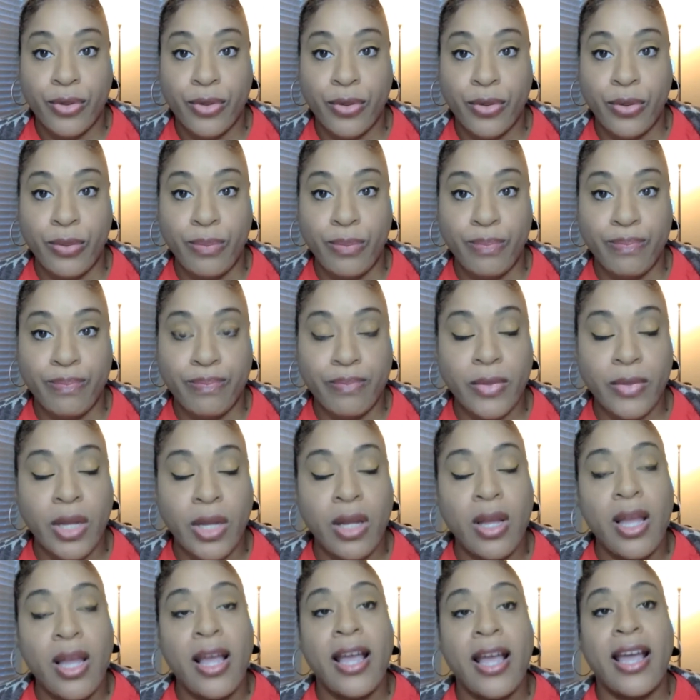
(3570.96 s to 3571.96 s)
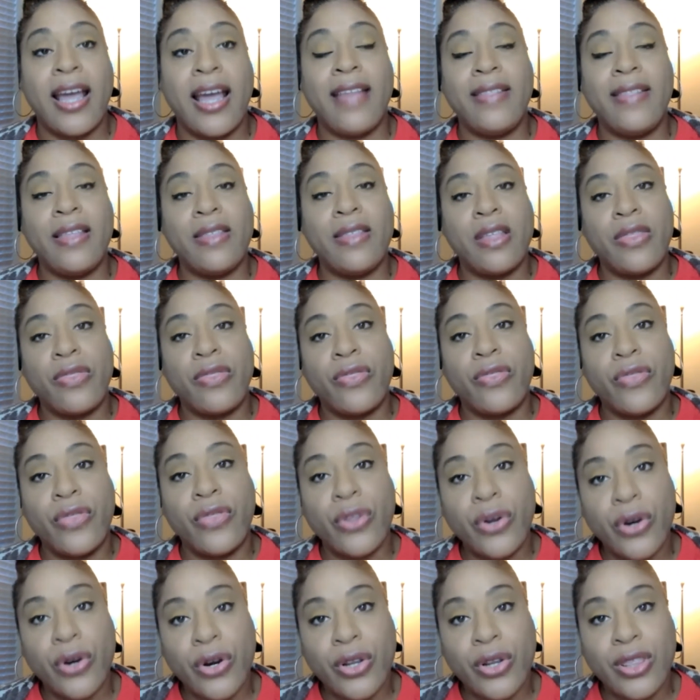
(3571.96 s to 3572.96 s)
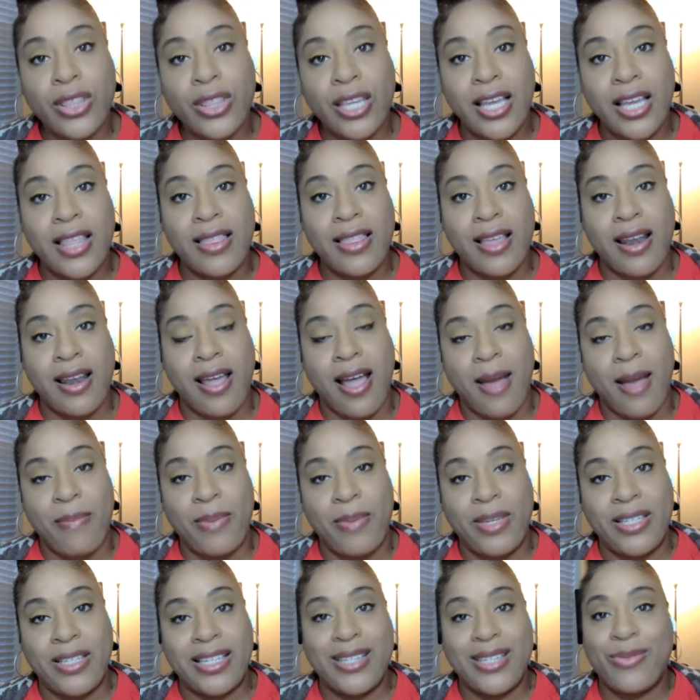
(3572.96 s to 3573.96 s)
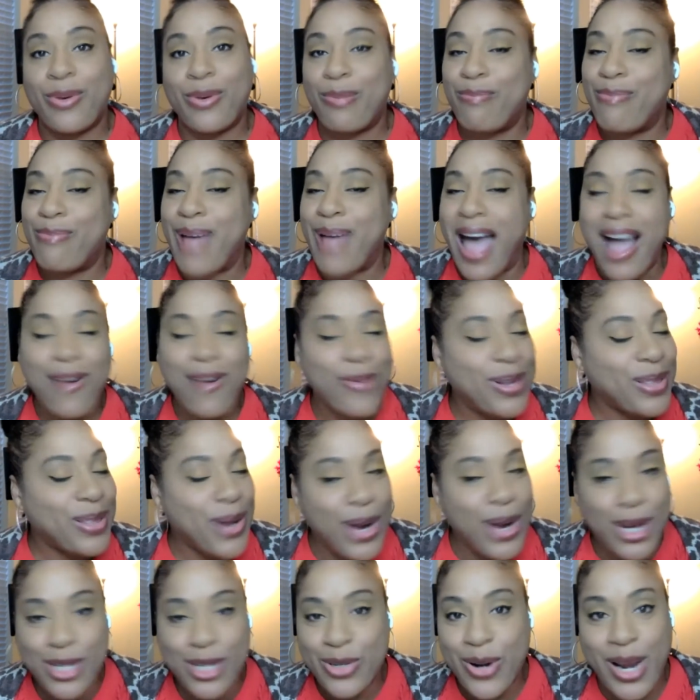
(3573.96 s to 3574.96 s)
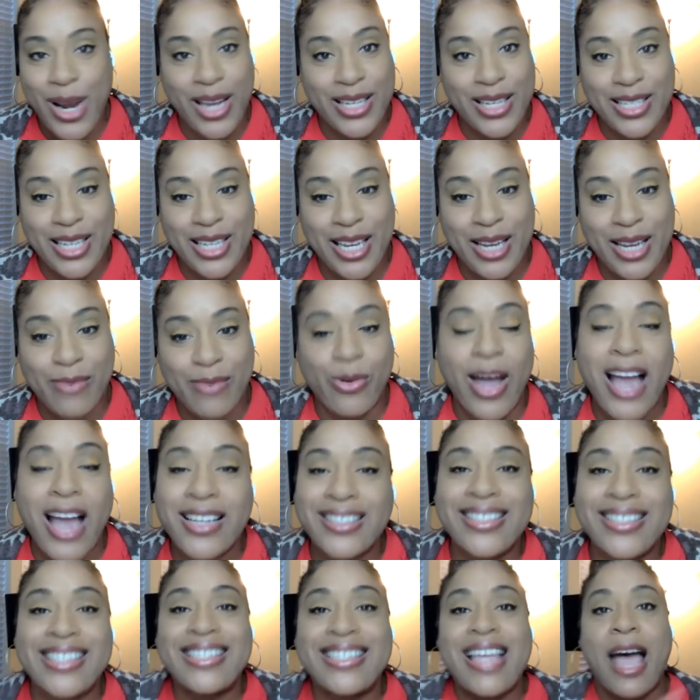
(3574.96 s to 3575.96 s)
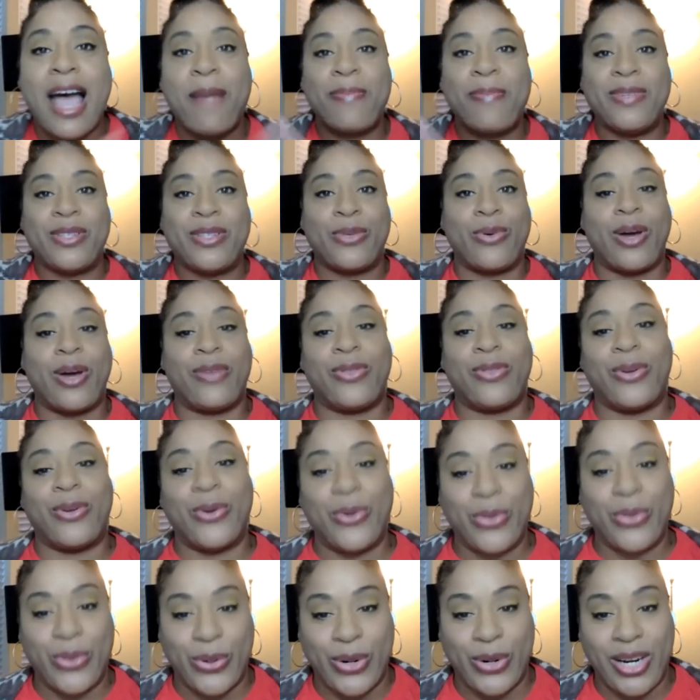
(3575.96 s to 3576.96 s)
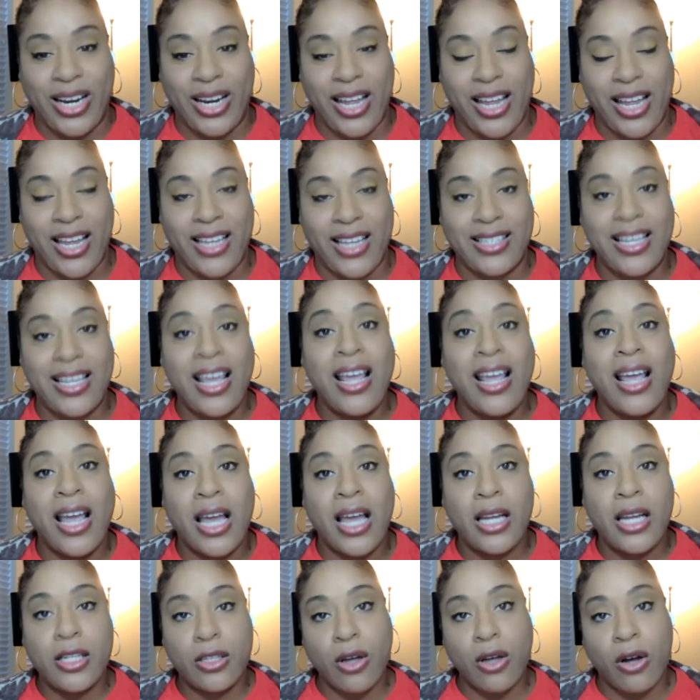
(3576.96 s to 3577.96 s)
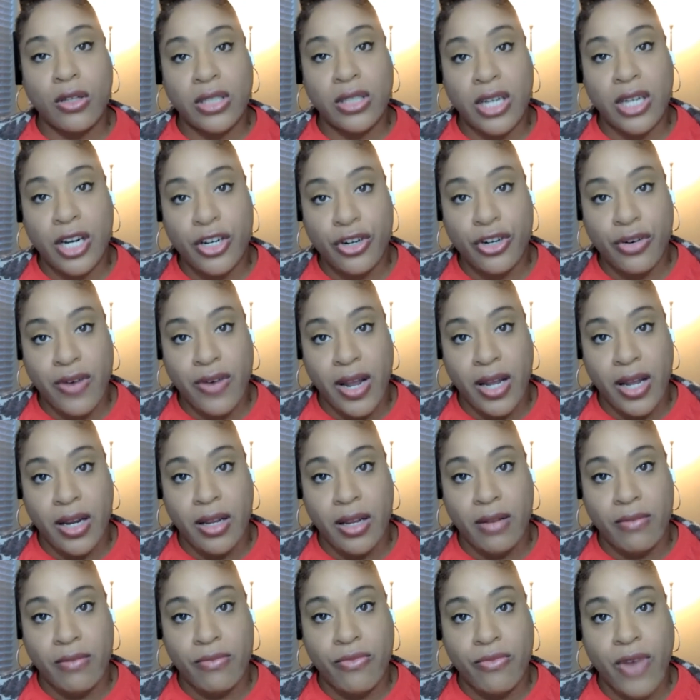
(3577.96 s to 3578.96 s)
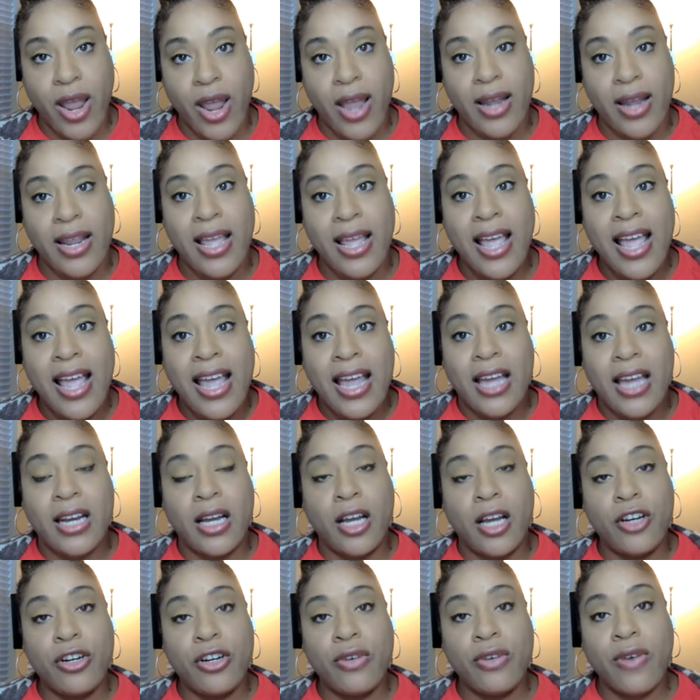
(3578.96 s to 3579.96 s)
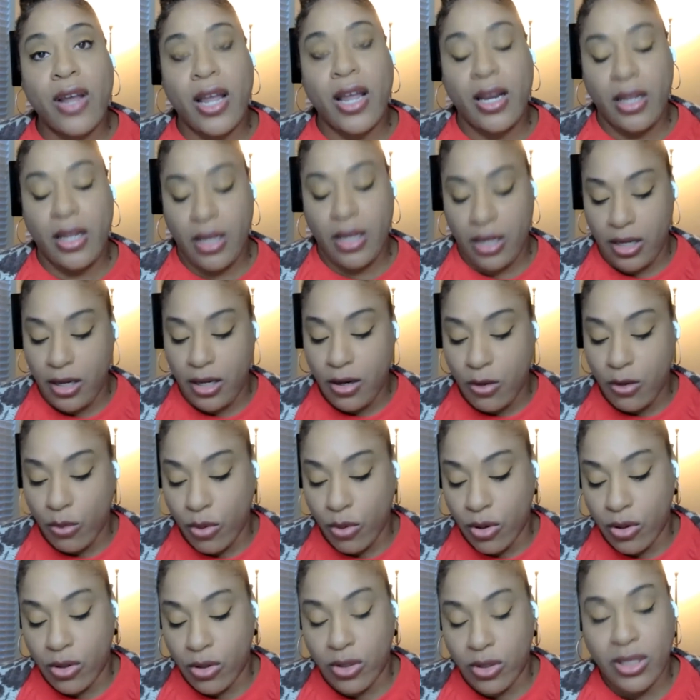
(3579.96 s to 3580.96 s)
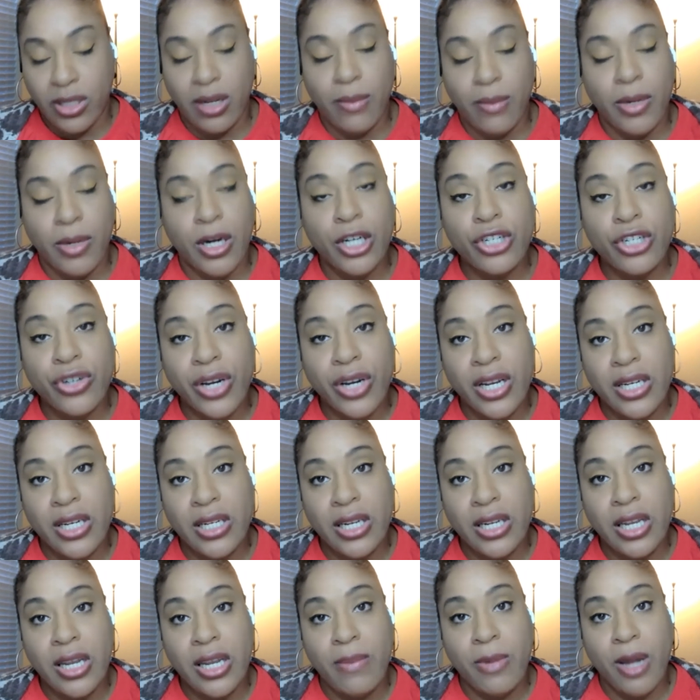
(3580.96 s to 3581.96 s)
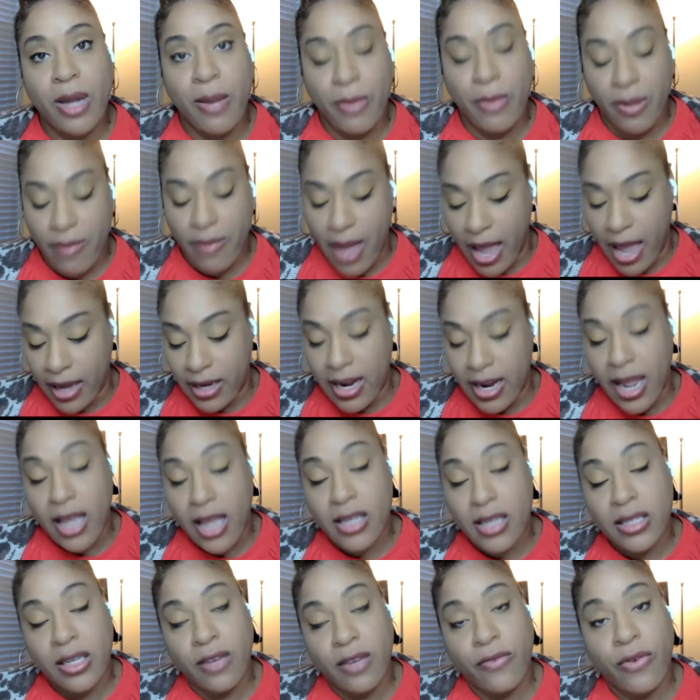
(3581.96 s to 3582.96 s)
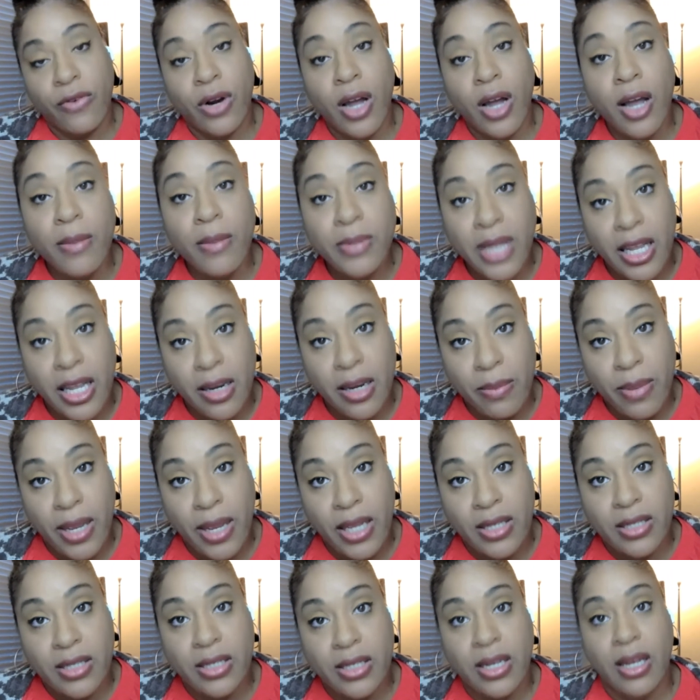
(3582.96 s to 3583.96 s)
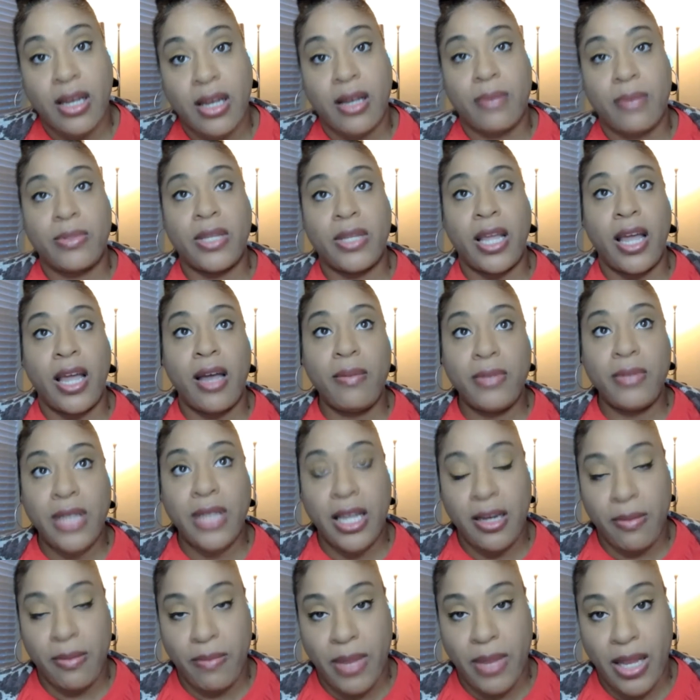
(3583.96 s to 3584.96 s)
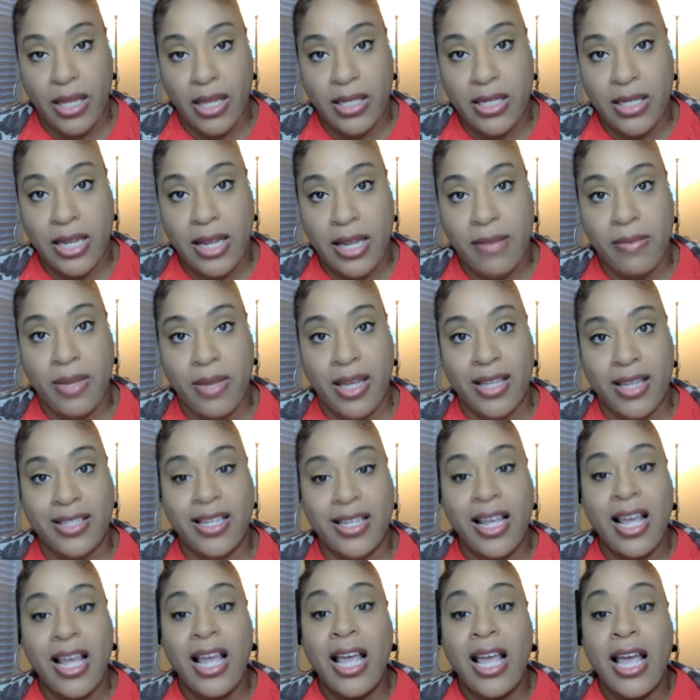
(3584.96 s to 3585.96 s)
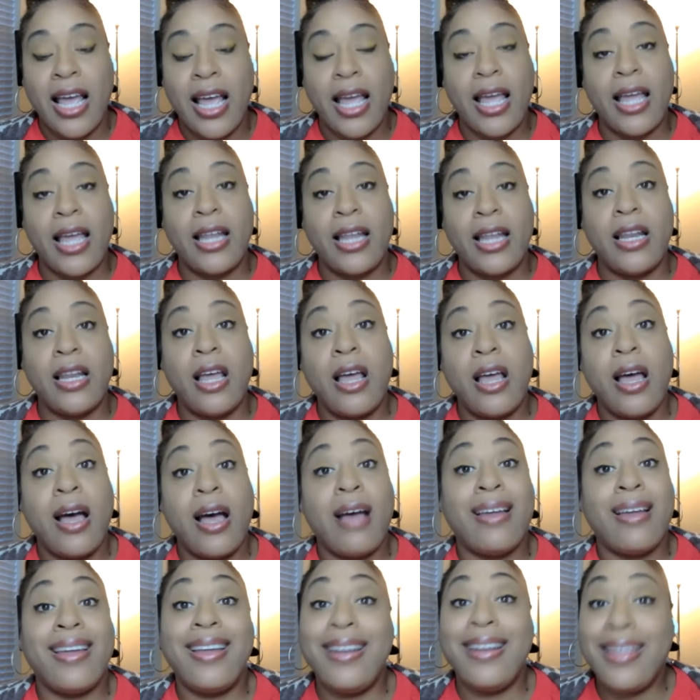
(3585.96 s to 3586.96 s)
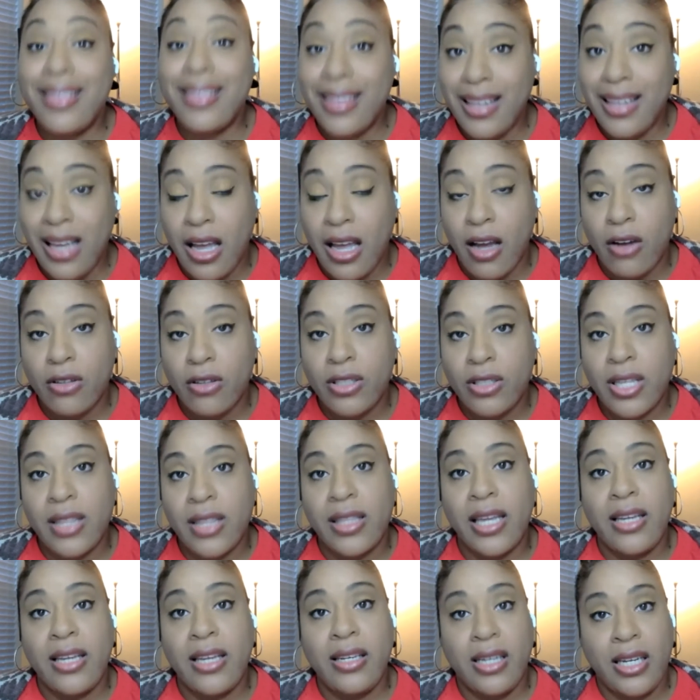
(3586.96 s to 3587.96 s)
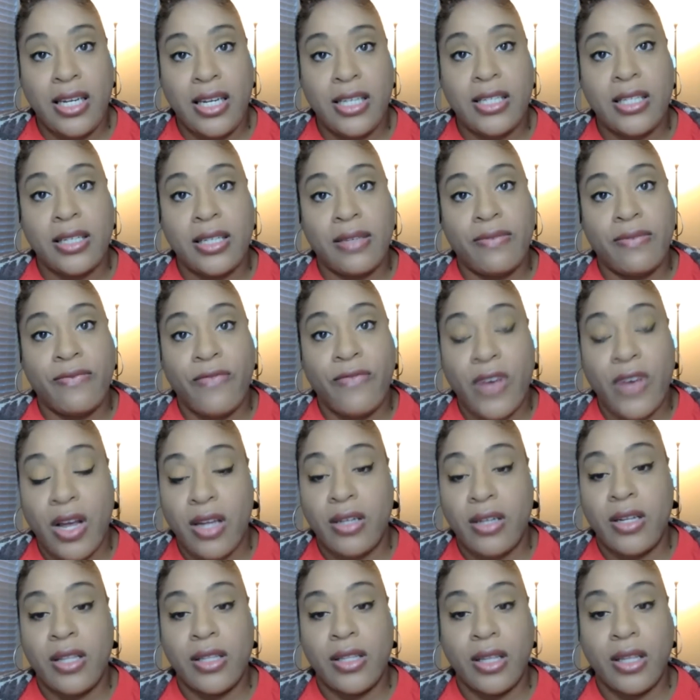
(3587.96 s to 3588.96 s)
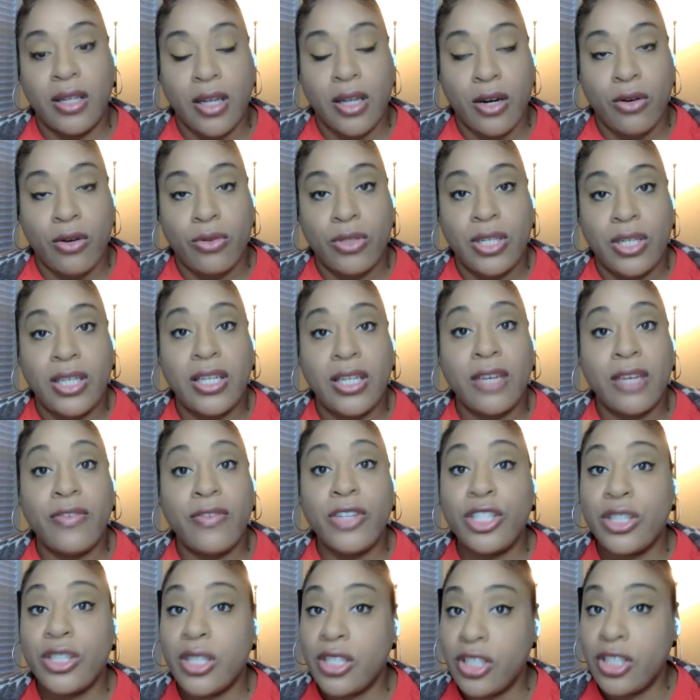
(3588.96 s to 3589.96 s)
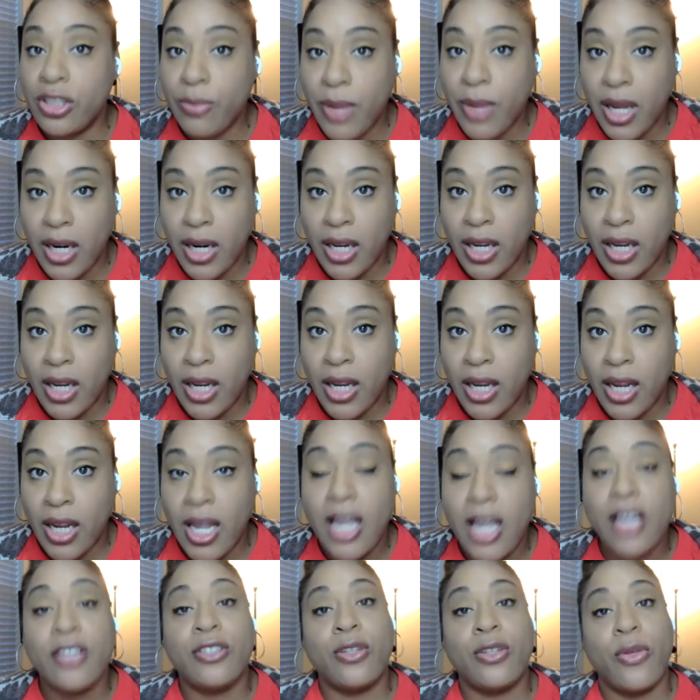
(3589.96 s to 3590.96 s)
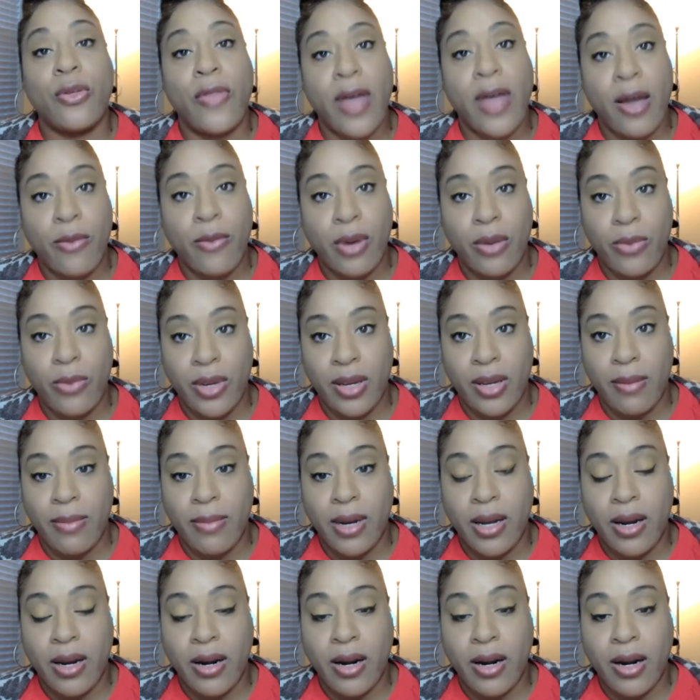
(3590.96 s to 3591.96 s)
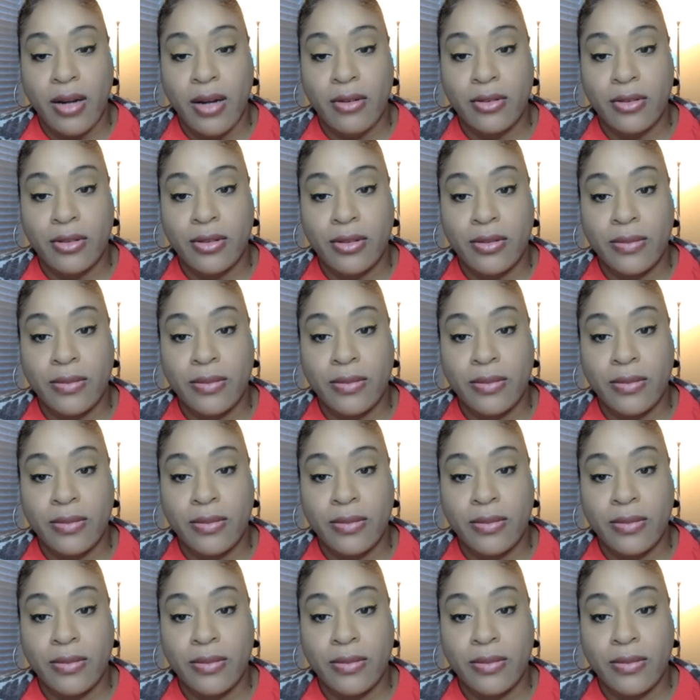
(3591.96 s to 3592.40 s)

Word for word: Cool. And then the third thing that happens is we're back with Andre and team. Well, actually, this happens throughout the whole 30 days, and it's called underwriting, right? And underwriting equals Andre and team coming back and asking for updated pay stubs, updated bank statements, and anything else that they need to fund the loan, to give us the shmoney so that way we can buy our house.